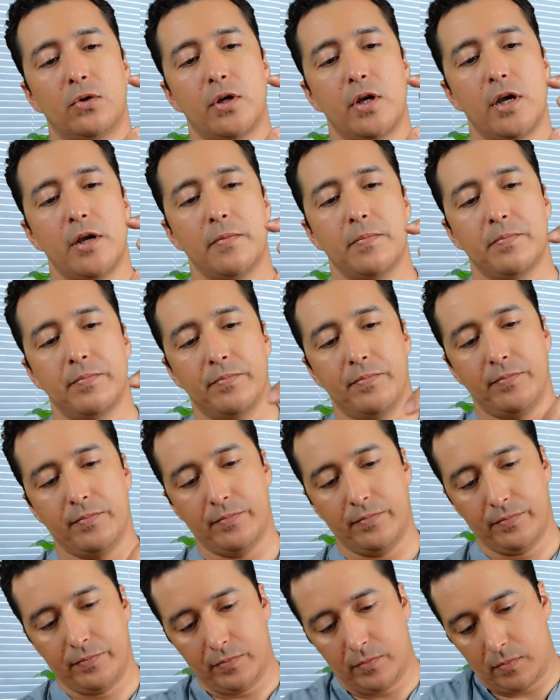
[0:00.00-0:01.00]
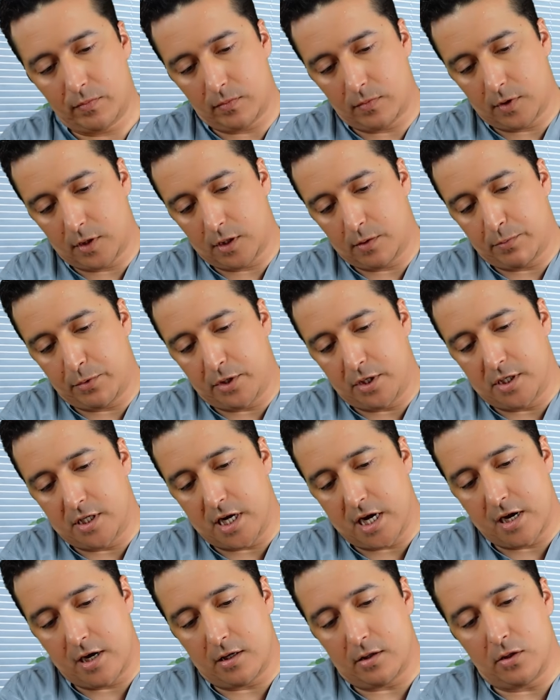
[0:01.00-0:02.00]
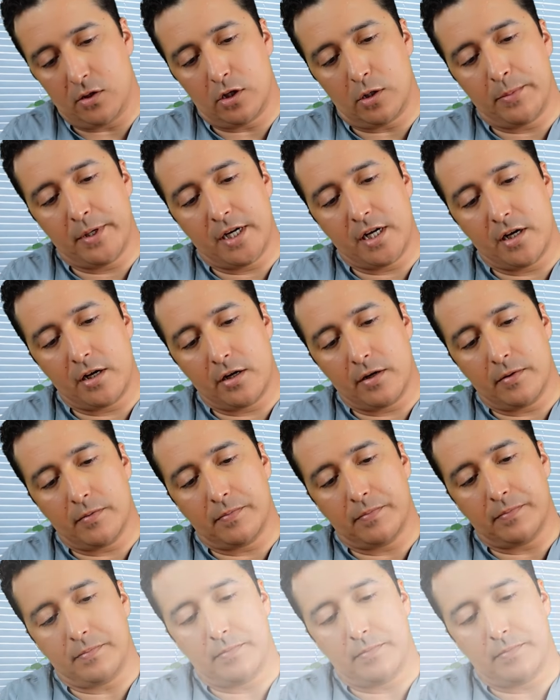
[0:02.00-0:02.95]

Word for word: Okay, put this down a little bit here.